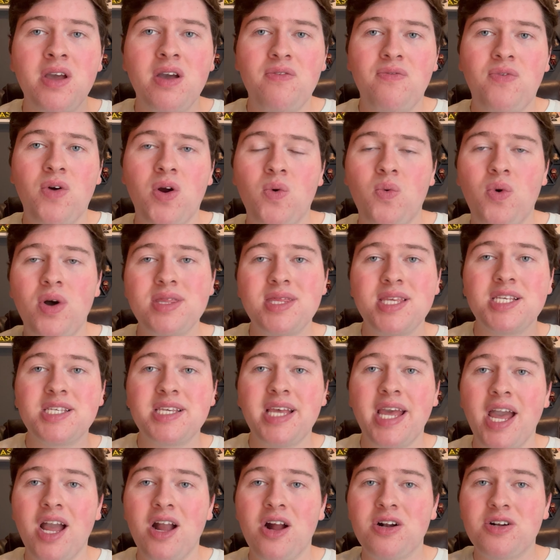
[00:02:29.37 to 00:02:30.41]
for what this
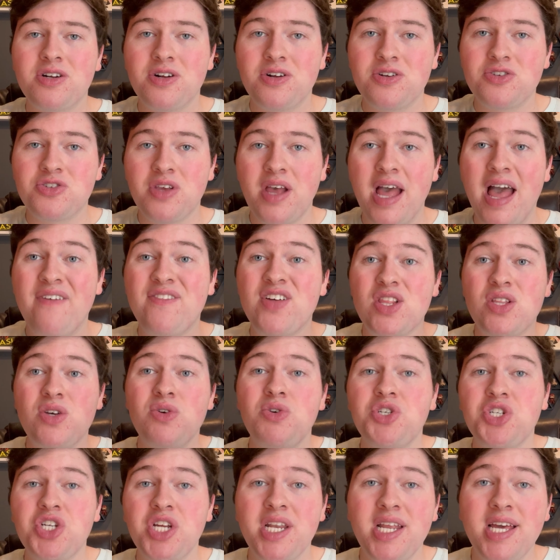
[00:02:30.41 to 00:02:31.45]
character's
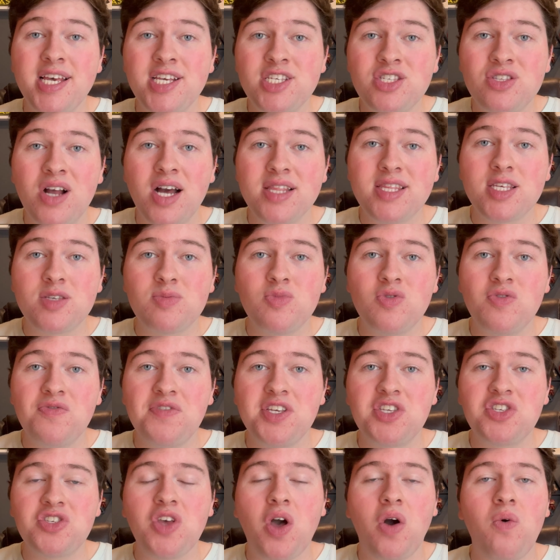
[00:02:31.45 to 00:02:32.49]
evolution is throughout this movie
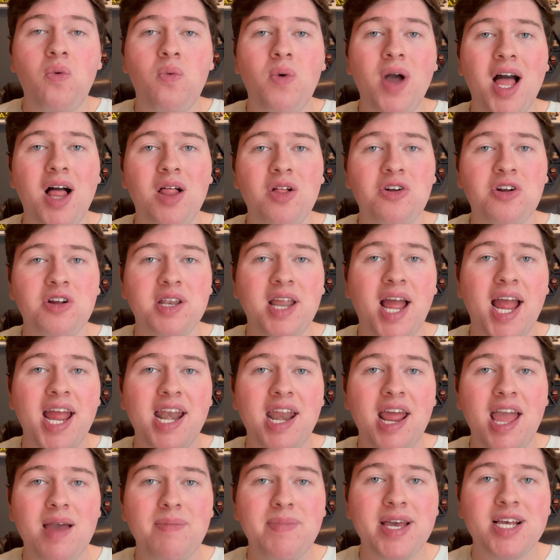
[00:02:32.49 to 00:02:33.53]
so well. Her
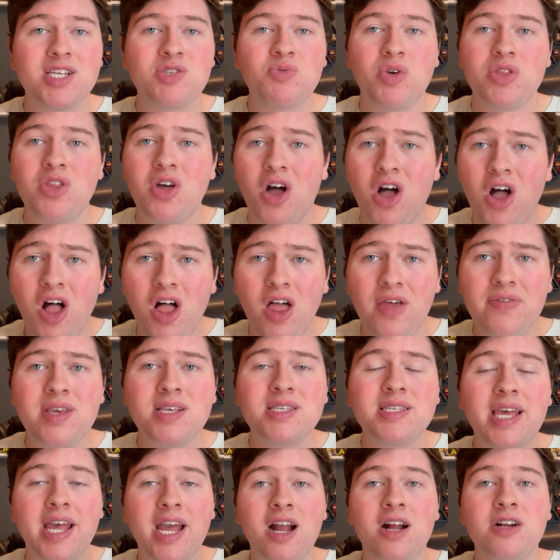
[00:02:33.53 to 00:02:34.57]
dynamics with all these
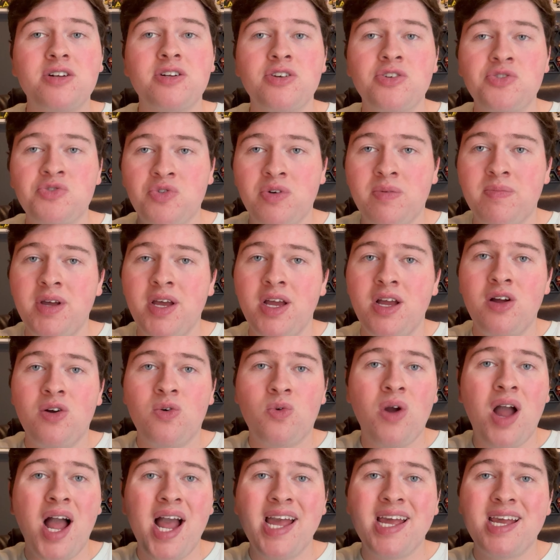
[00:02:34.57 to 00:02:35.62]
characters from
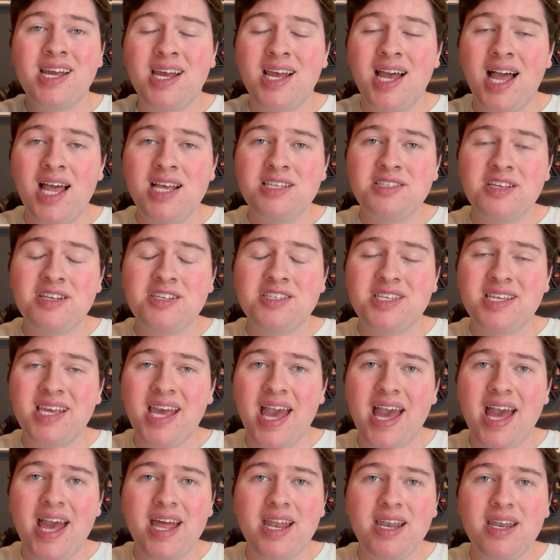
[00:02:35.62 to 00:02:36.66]
Ryan Gosling's
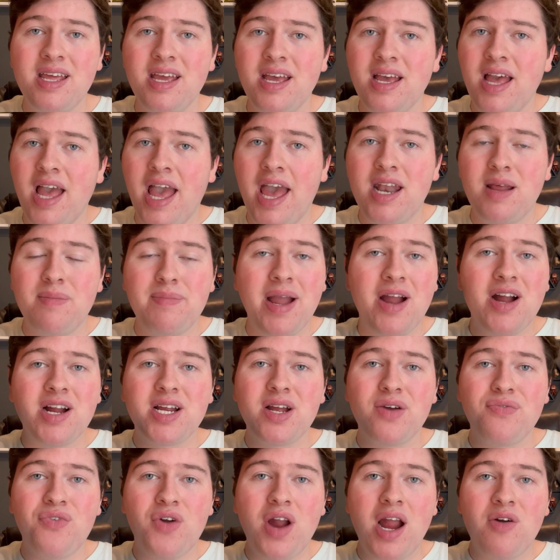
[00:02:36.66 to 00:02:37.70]
Ken and America
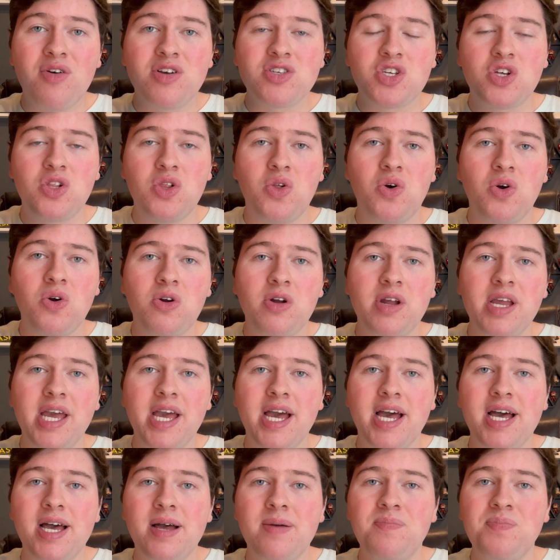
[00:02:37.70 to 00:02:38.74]
Ferrera's
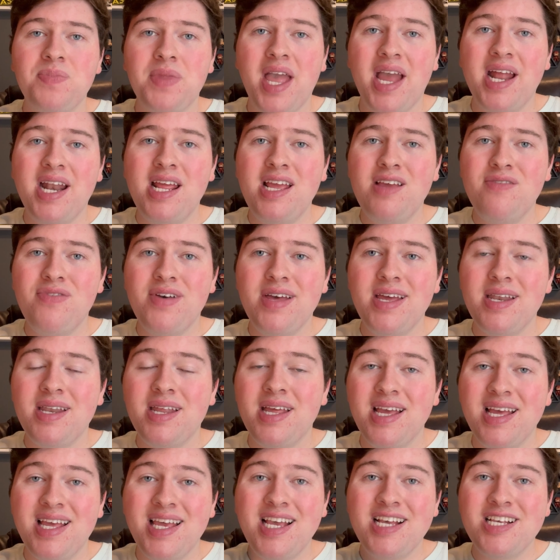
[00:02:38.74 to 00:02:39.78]
Gloria and even
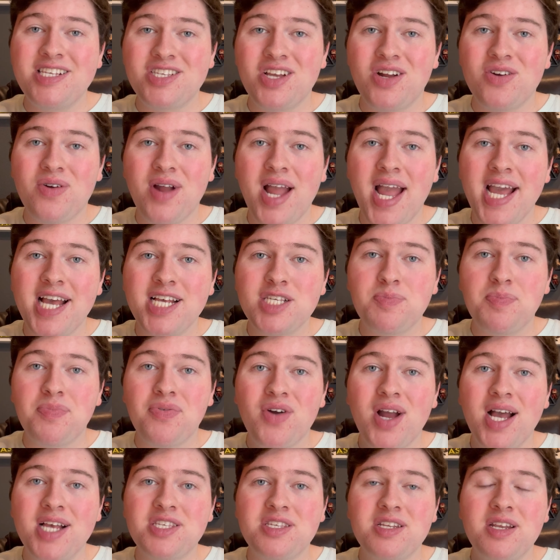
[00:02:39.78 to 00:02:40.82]
Issa Rae's
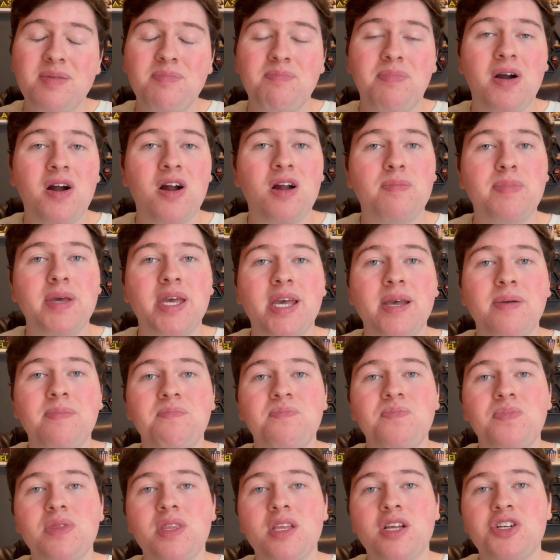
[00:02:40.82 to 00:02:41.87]
President Barbie.
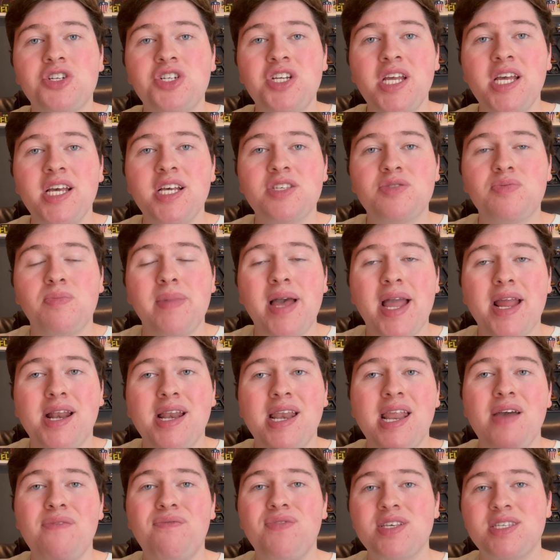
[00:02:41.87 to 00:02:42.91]
She is
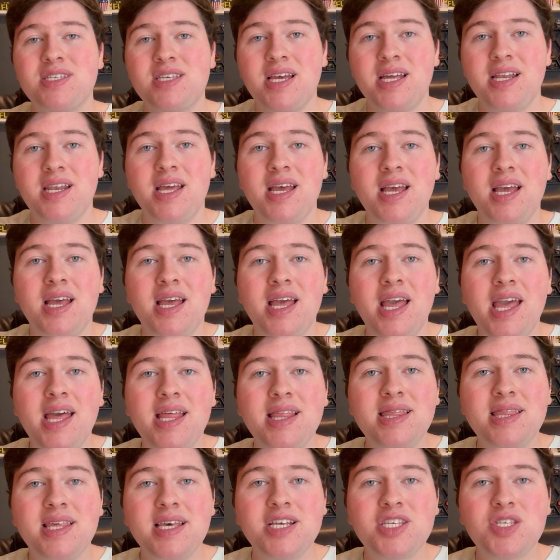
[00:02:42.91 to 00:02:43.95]
magnificent
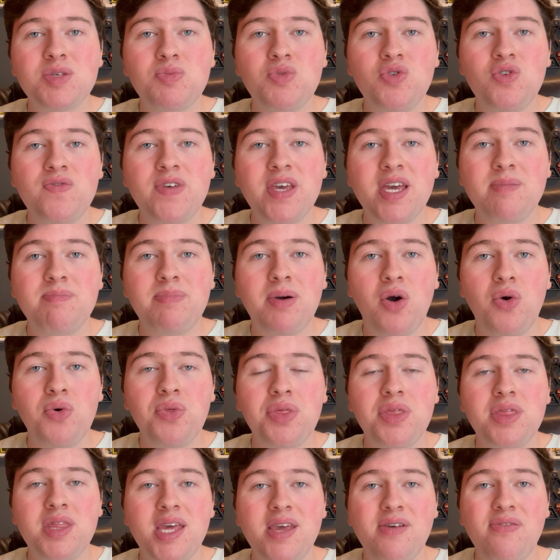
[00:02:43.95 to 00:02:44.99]
in this movie and
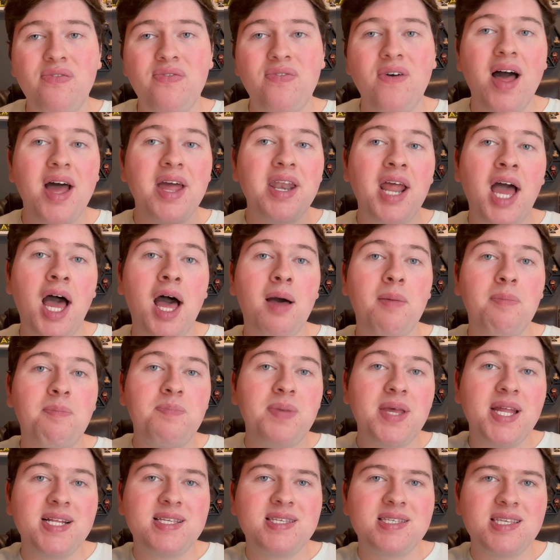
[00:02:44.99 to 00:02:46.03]
both the fun,
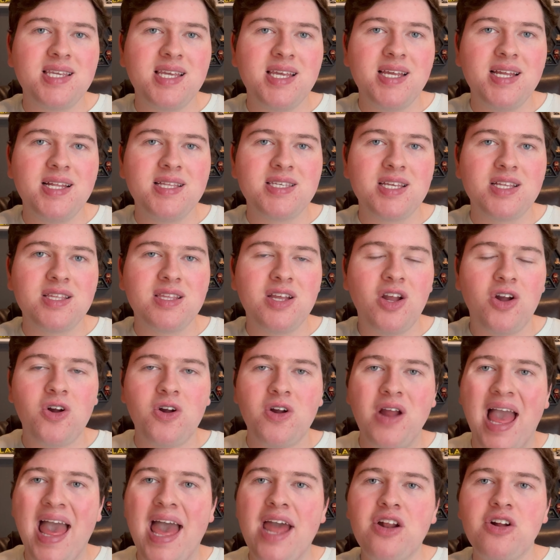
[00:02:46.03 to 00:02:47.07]
upbeat scenes and
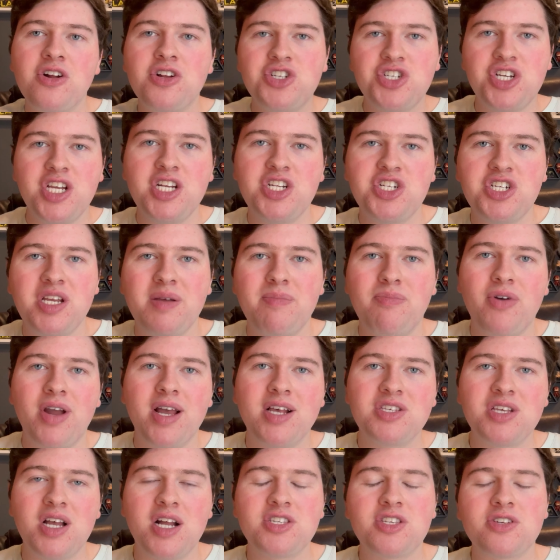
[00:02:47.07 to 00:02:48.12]
her energy she
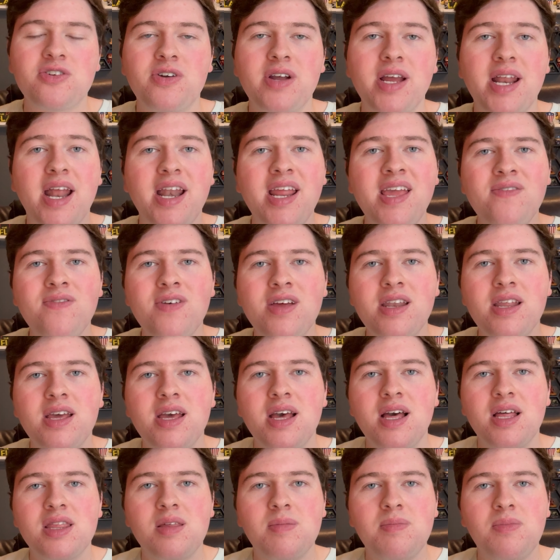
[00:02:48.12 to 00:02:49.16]
brings on screen, and even
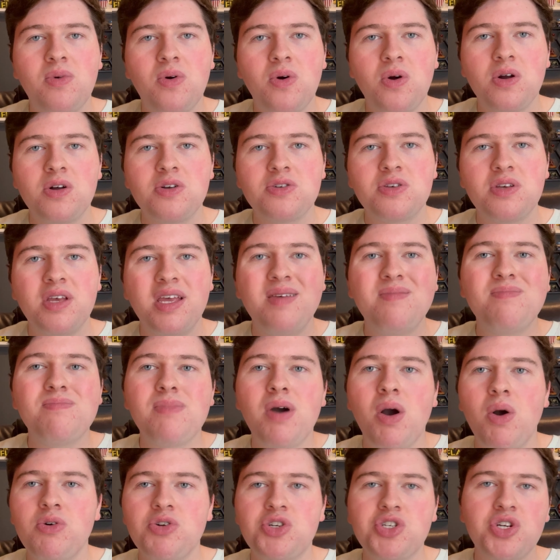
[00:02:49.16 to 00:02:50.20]
the more
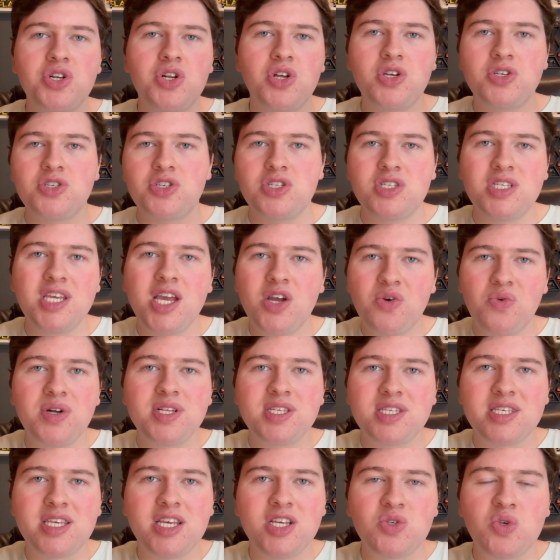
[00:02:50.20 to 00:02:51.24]
emotional
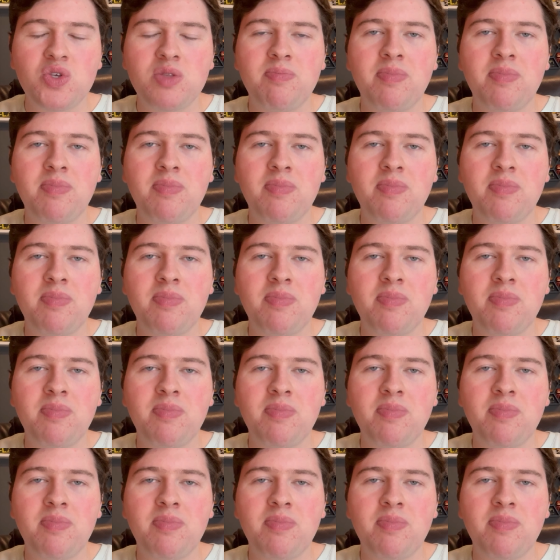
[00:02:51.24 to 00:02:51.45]
sequences with